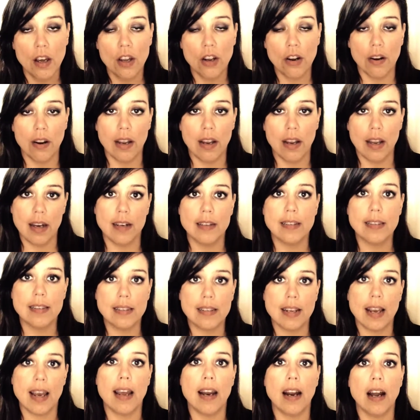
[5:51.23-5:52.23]
You're in a
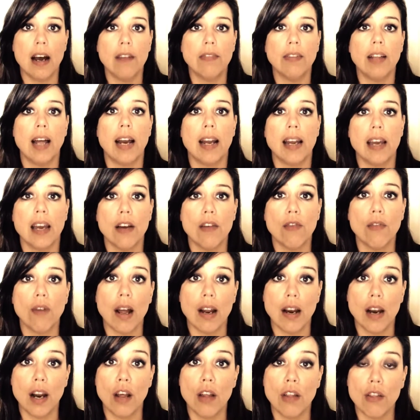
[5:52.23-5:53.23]
state of letting it
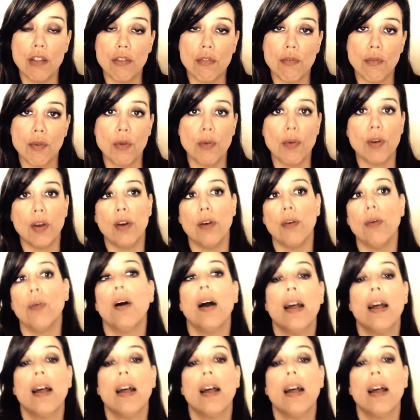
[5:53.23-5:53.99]
run through you.